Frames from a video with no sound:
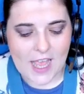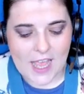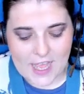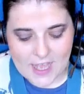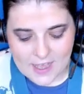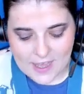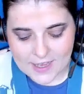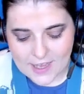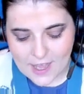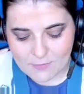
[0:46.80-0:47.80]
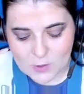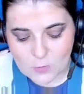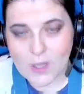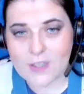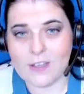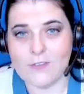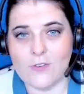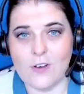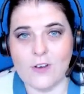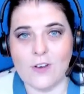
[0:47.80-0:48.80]
Uh, I have been working
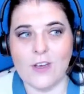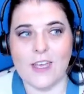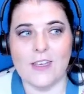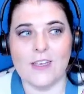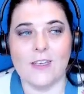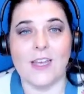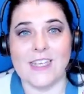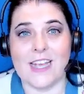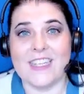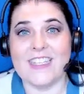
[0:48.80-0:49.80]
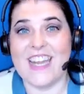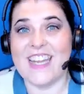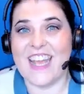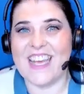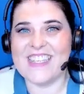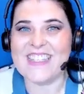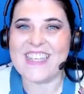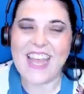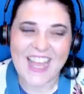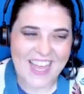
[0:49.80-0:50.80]
for uh, exactly 10 years.
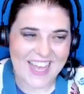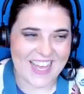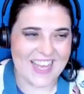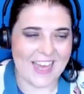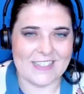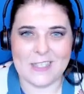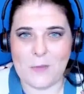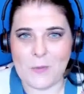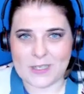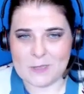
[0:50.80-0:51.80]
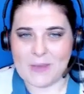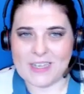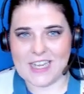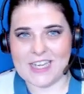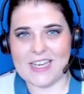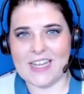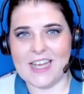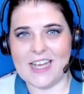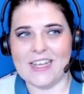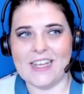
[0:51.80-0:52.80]
Uh, I celebrated my 10
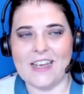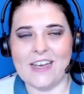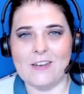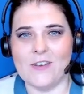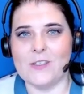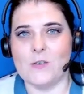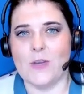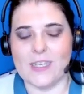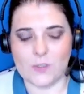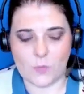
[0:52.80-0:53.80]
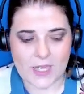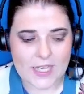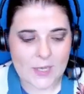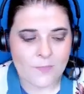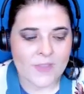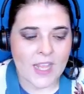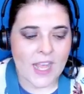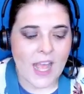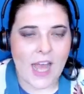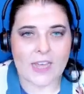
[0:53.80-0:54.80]
uh, year anniversary last week.
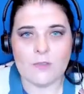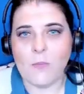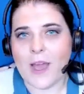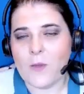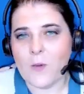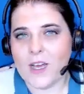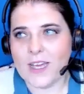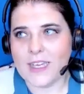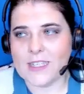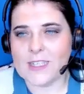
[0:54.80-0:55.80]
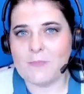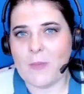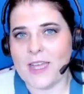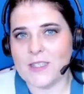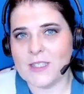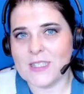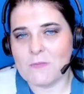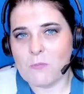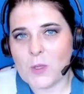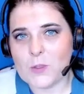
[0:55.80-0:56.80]
And my work spans
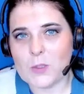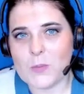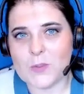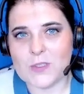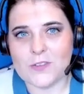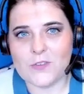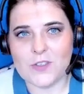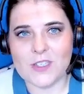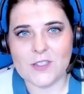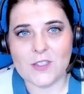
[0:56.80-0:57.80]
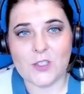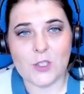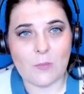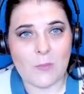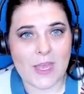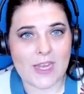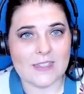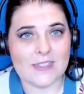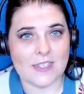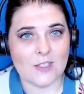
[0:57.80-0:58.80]
multiple different
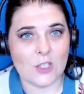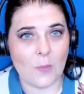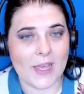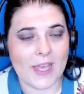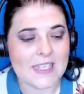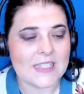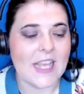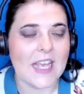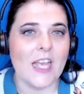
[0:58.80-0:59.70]
domains and topics.